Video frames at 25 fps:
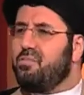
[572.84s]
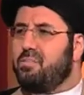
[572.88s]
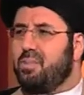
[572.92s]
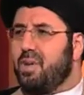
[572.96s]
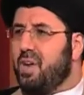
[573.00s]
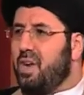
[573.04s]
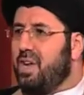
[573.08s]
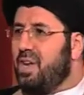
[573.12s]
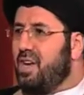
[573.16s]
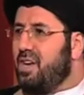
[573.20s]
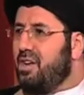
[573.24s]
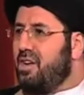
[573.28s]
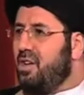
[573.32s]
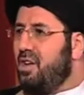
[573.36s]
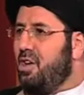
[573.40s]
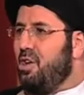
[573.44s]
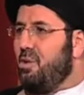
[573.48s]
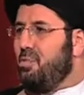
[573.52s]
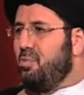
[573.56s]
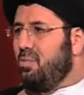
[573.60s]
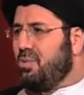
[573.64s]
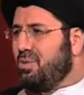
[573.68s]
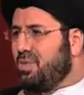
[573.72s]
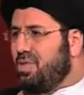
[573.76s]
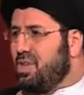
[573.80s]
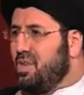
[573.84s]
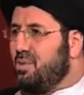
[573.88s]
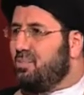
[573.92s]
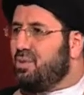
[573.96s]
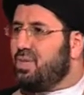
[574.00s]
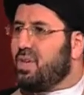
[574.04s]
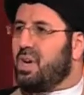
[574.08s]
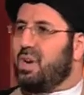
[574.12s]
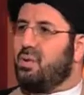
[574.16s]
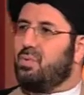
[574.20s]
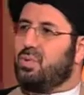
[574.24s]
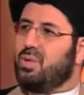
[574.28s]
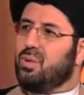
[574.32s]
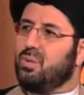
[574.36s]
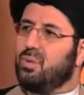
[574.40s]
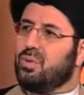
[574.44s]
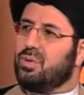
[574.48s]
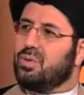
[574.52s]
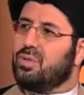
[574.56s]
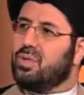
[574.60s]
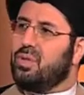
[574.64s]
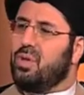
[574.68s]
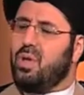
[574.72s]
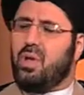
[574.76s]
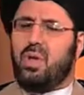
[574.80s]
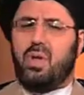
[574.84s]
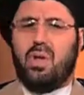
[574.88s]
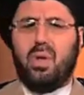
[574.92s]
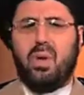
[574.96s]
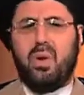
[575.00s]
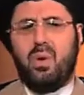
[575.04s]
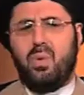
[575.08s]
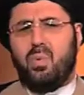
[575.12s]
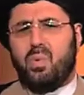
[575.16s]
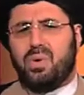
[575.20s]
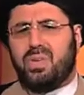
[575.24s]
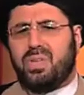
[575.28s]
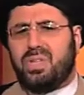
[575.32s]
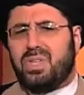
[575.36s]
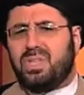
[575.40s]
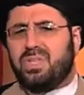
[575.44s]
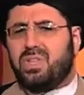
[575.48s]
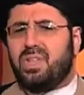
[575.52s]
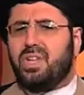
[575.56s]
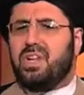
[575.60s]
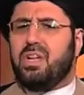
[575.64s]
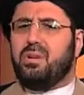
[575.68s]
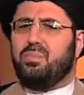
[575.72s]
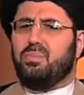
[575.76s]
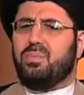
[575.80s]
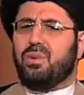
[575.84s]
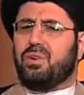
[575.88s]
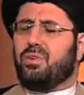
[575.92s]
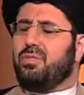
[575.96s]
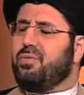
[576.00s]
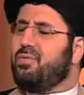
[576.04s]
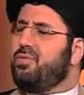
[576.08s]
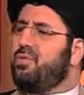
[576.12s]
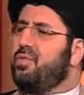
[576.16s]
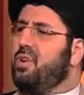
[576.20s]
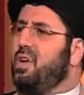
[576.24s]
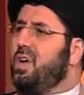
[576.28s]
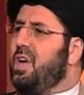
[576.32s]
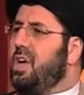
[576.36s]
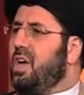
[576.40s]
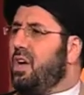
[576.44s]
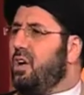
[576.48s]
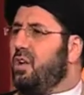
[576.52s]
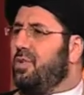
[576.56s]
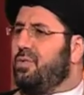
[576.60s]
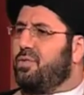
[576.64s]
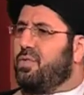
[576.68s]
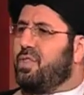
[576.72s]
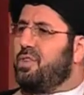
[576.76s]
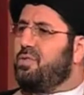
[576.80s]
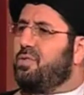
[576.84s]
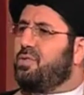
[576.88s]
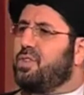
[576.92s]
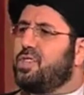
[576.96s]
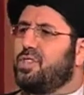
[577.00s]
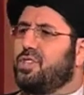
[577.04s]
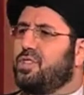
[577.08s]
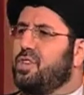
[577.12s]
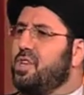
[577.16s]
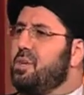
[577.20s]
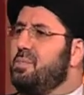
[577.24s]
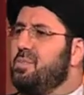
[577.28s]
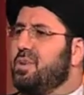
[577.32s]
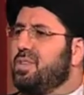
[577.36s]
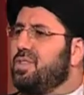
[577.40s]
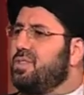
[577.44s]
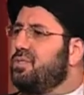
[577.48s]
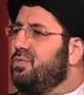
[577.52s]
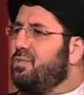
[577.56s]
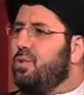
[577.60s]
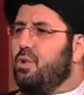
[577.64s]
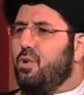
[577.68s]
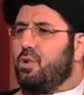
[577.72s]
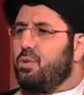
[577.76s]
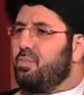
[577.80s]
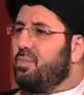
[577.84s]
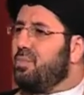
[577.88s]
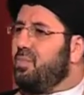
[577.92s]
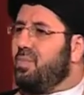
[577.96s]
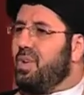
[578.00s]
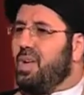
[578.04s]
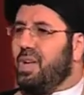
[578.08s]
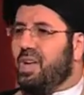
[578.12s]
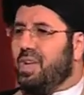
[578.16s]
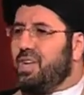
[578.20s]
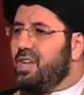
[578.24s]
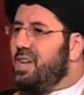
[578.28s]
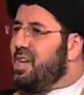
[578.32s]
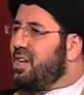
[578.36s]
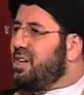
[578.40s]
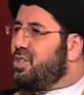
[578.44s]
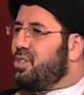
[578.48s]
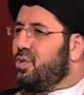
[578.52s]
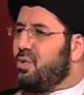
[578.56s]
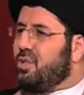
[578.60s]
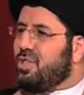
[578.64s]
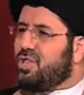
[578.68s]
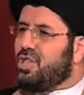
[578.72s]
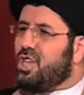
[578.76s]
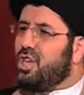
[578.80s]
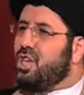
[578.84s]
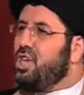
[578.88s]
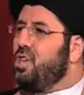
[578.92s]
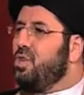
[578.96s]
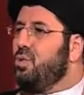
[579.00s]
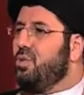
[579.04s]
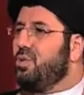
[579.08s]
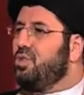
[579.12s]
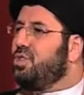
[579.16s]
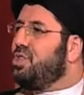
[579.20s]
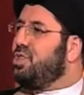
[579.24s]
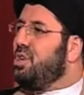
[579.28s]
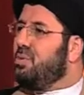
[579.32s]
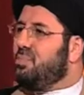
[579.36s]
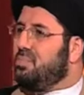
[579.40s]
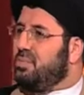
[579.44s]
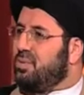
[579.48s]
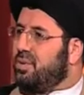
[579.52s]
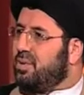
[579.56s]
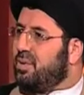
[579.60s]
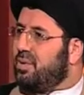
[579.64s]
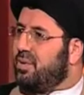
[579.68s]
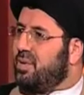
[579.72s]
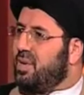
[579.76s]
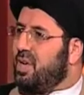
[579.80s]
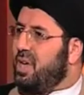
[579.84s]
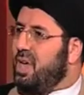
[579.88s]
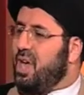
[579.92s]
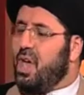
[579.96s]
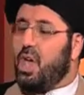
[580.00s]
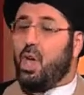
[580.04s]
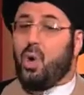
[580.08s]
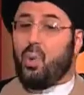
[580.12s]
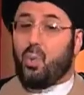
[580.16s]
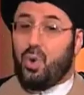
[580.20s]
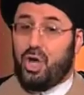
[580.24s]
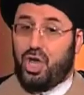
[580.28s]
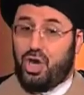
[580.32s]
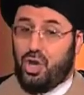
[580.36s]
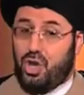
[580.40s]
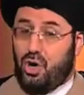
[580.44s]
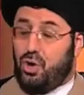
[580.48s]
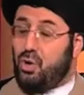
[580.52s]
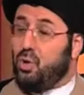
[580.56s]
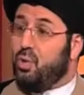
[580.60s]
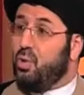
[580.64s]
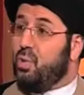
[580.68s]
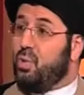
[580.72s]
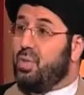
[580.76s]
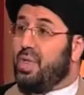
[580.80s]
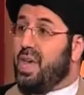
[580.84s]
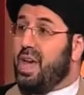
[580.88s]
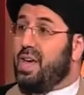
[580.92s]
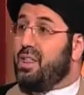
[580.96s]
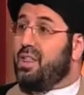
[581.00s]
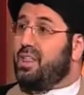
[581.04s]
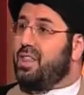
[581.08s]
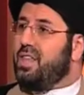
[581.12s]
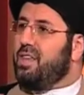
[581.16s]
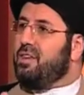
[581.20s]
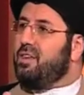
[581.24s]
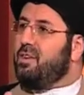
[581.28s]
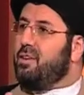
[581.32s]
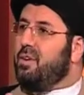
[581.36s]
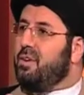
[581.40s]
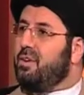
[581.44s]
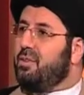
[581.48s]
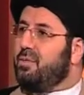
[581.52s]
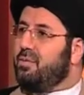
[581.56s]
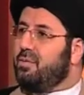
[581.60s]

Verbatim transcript: billion Muslims around the world. What does the number of of the extremists, form next to this a huge number. We know that the... Because it